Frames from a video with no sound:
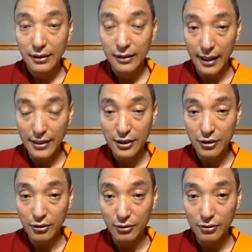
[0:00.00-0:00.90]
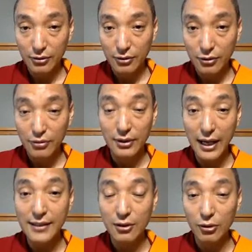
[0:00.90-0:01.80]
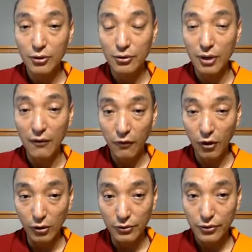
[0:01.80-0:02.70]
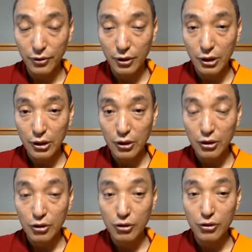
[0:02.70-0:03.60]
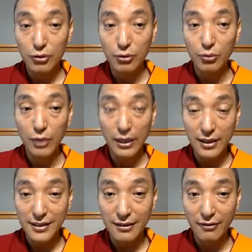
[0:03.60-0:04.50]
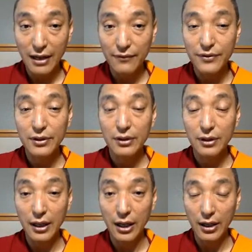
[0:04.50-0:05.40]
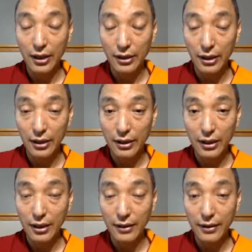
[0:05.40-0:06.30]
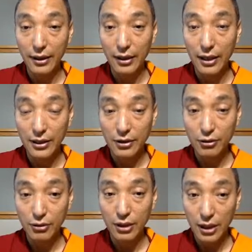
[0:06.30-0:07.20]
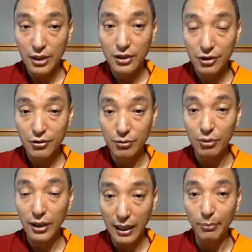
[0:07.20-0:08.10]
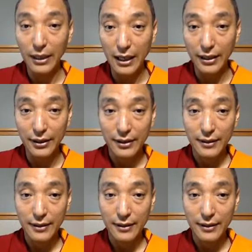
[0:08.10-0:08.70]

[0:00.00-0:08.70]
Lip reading: the antidote, so that's also a fault. So when this arrives, the antidote is to apply